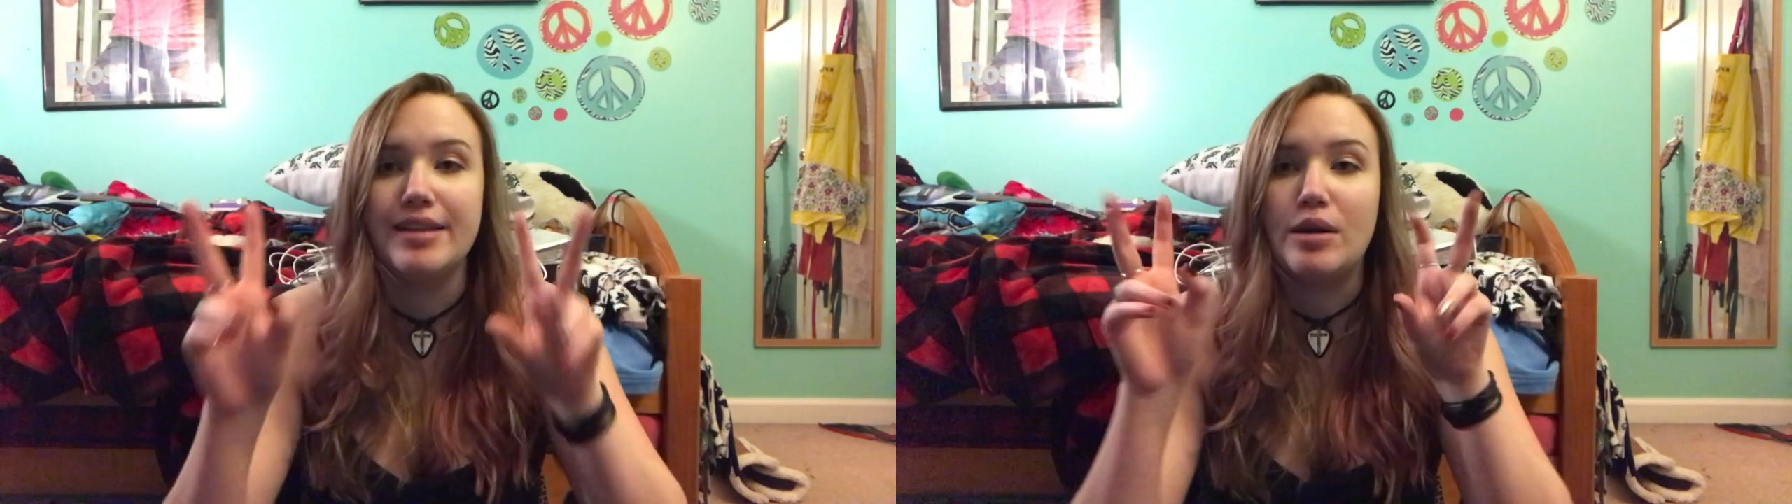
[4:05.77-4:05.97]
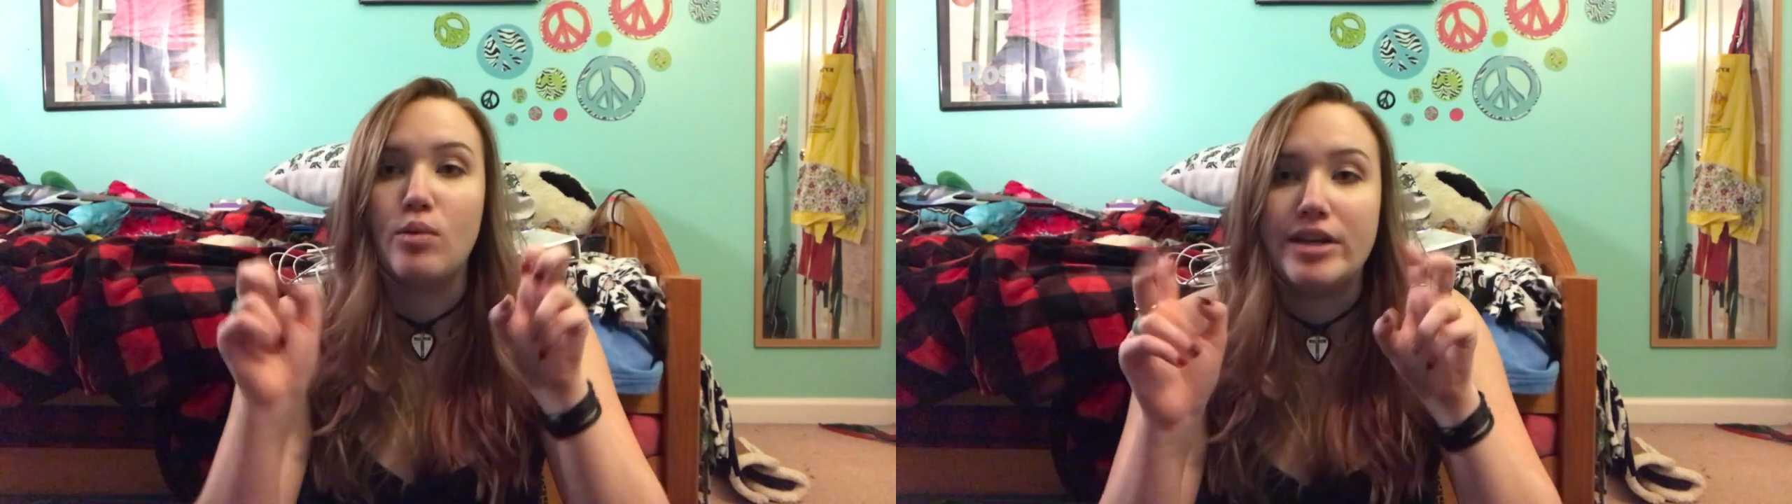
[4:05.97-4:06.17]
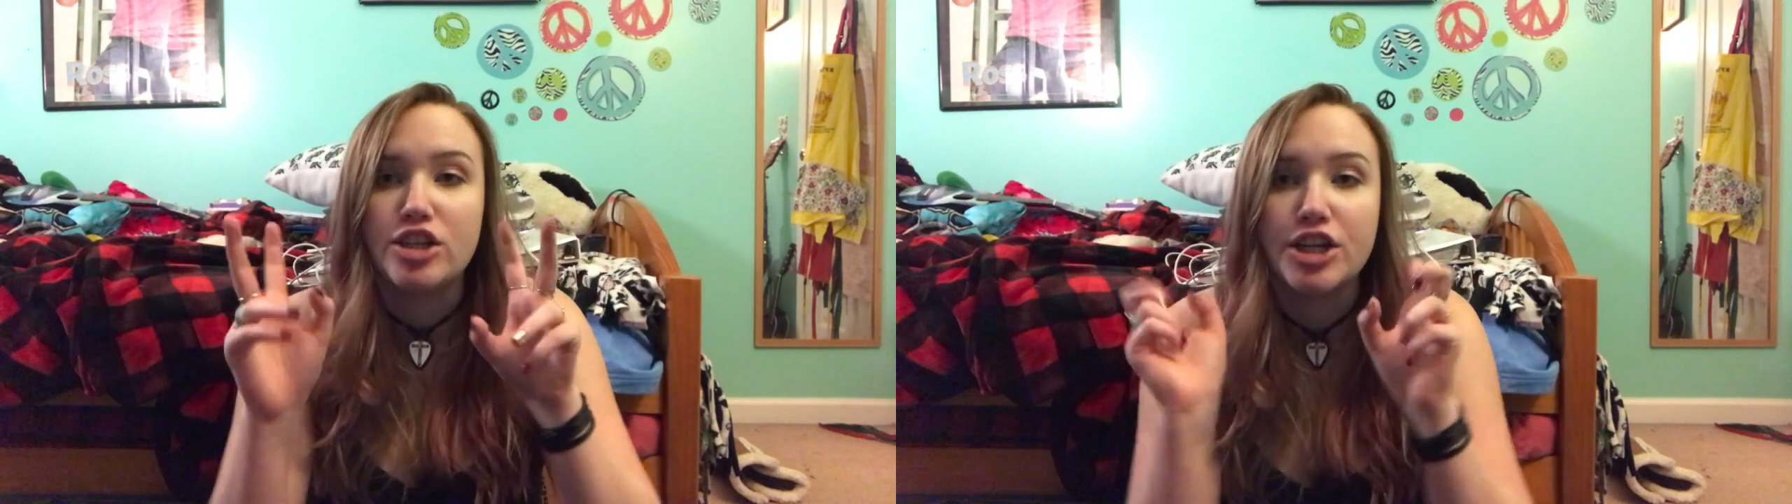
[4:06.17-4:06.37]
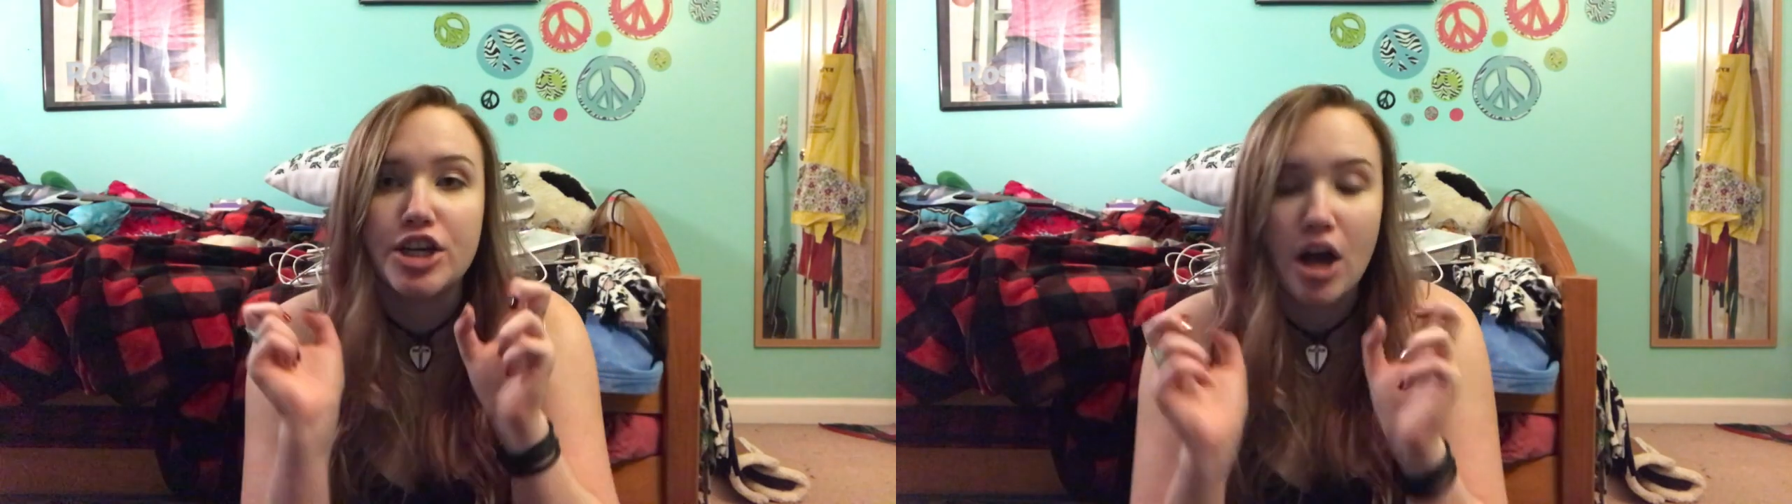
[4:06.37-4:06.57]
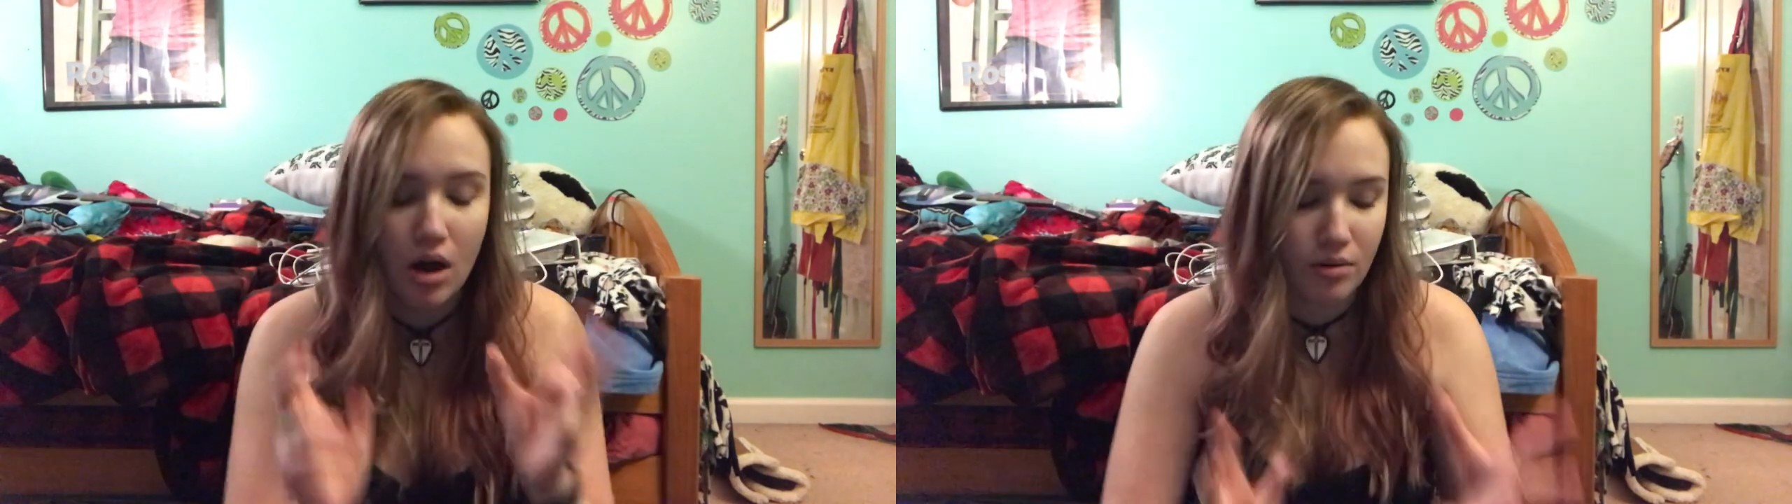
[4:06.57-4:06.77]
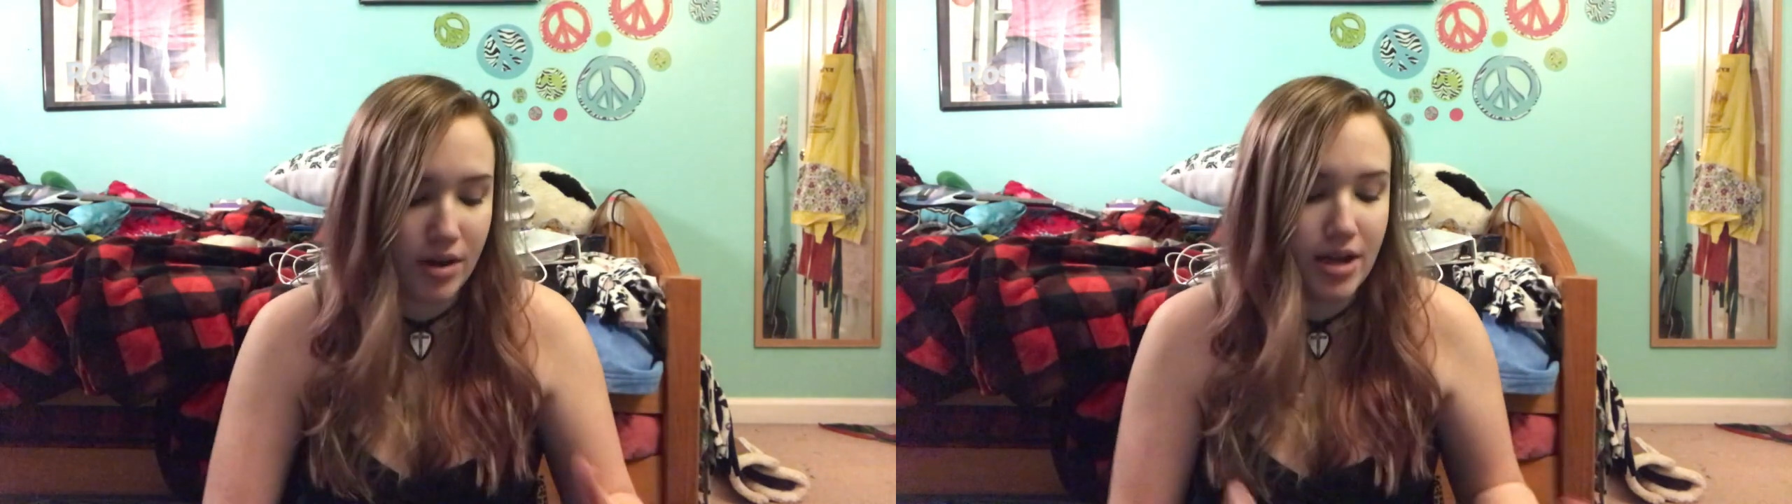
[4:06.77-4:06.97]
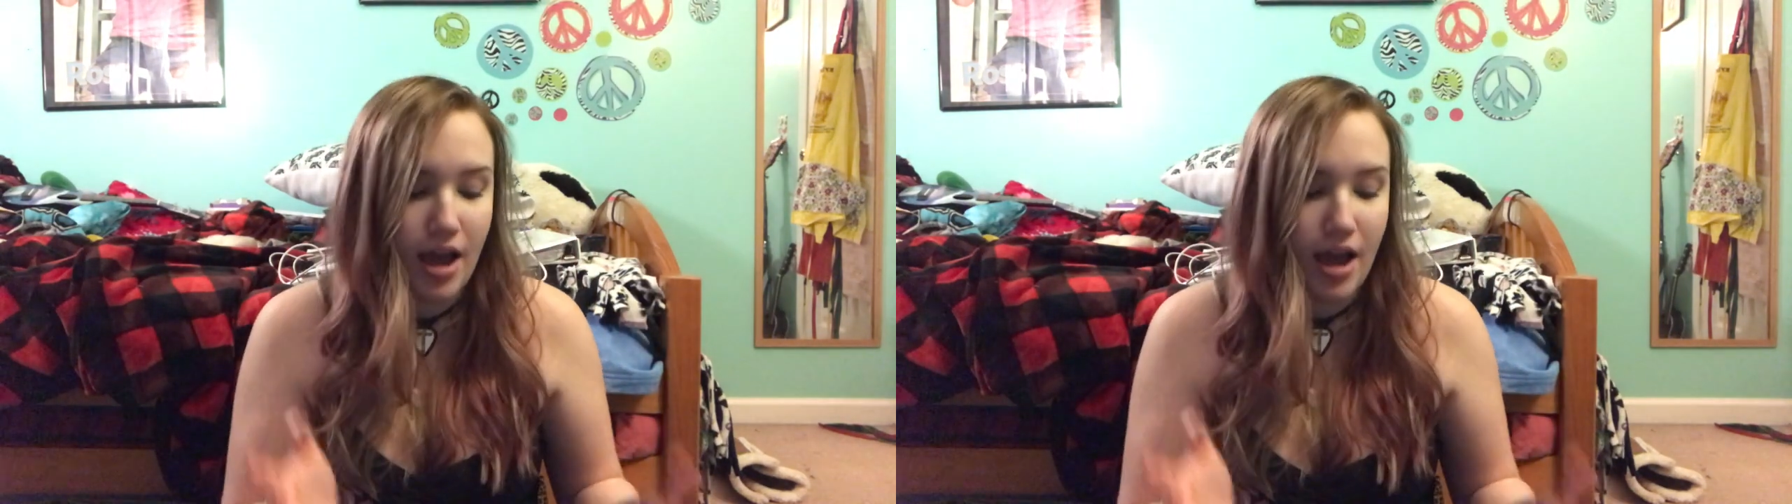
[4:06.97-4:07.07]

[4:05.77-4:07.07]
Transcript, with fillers: like winter coat.